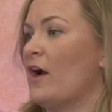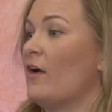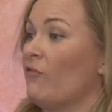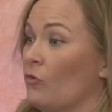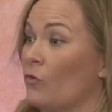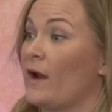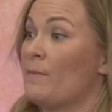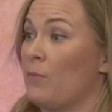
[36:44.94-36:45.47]
have
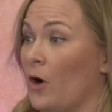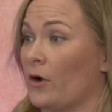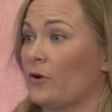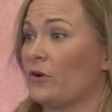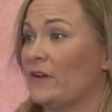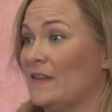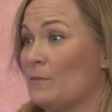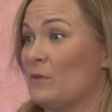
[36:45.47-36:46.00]
the right
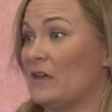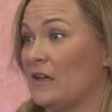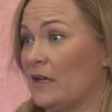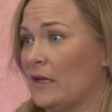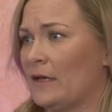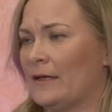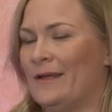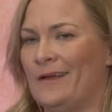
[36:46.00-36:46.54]
partner in the
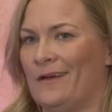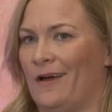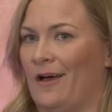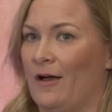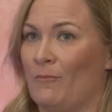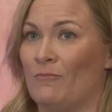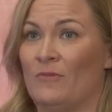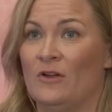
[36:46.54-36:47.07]
beginning.
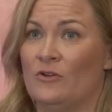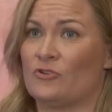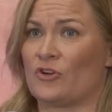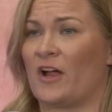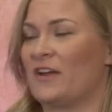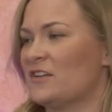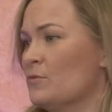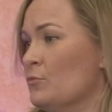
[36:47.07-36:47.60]
Um,
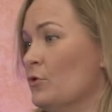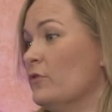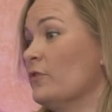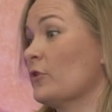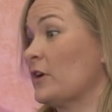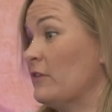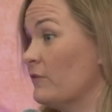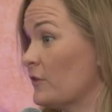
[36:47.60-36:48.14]
trying to move
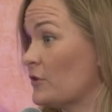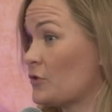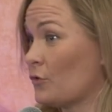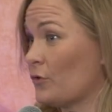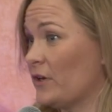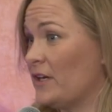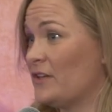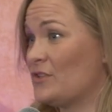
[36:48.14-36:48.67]
your
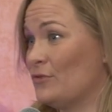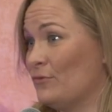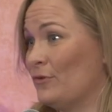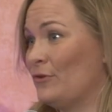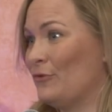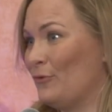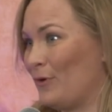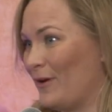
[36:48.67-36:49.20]
inventory to
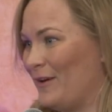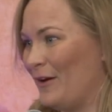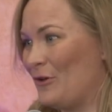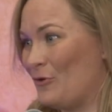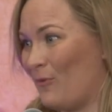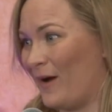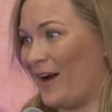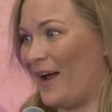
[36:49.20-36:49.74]
a new, a
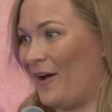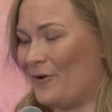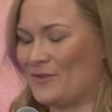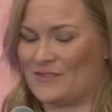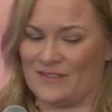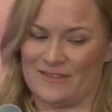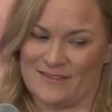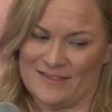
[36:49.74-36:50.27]
new
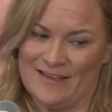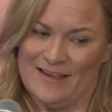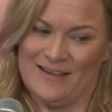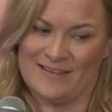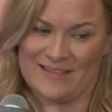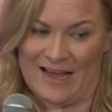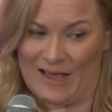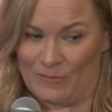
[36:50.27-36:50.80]
warehouse is
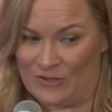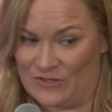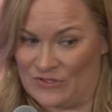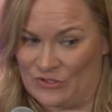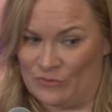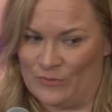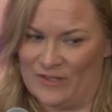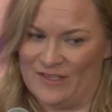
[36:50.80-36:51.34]
time
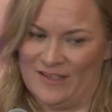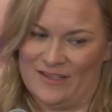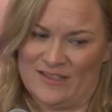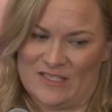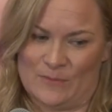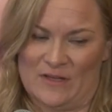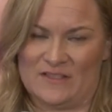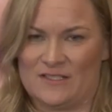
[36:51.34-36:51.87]
consuming and
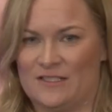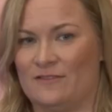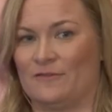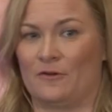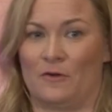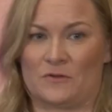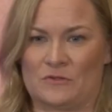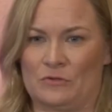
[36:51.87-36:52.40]
expensive
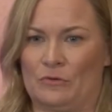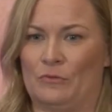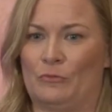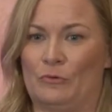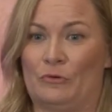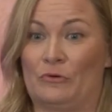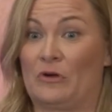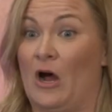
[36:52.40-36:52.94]
and also
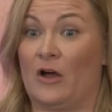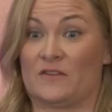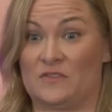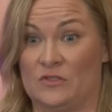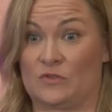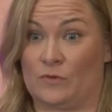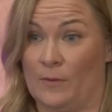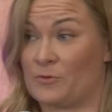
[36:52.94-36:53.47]
will cause
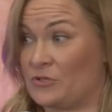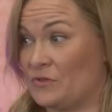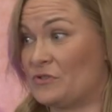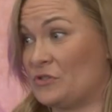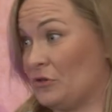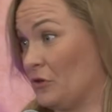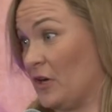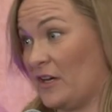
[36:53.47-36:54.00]

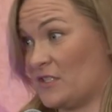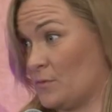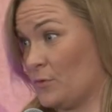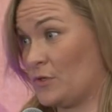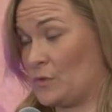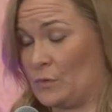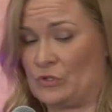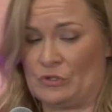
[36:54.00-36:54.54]
disruptions to your
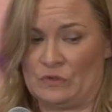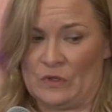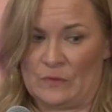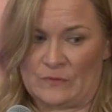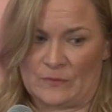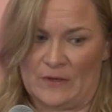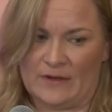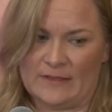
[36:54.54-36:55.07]
customers, which you
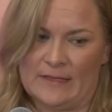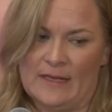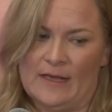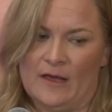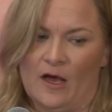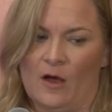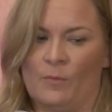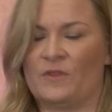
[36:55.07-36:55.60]
don't want.
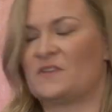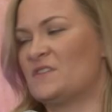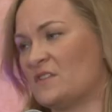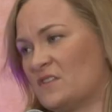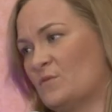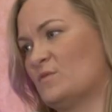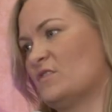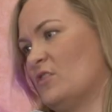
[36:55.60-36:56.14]
Um, the
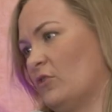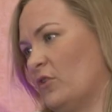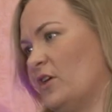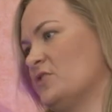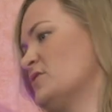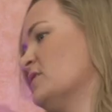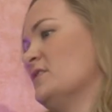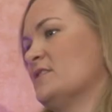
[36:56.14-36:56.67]
systems
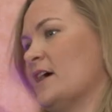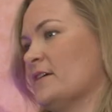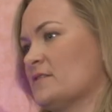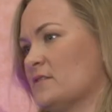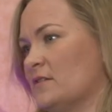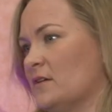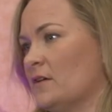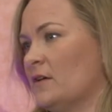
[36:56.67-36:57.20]
integration and
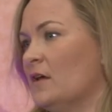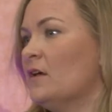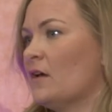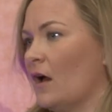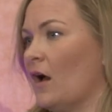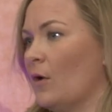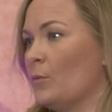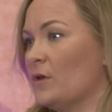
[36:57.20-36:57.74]
testing
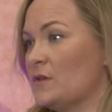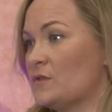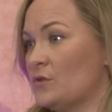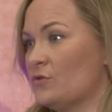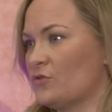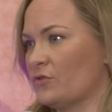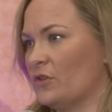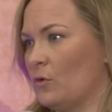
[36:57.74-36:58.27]
um, is
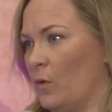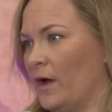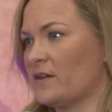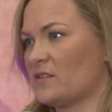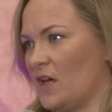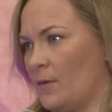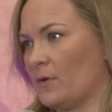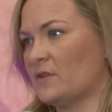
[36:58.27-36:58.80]
usually
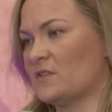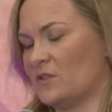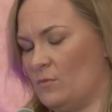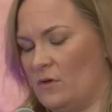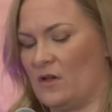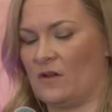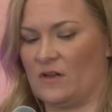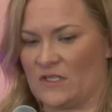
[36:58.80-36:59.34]
quite time
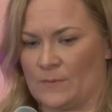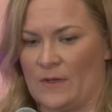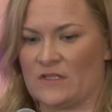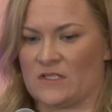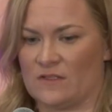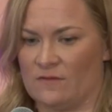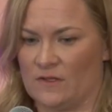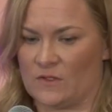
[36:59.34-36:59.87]
consuming and
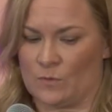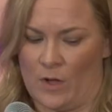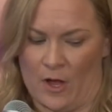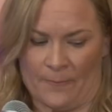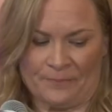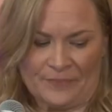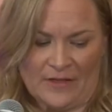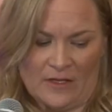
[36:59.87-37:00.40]
expensive as
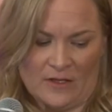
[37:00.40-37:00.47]
well.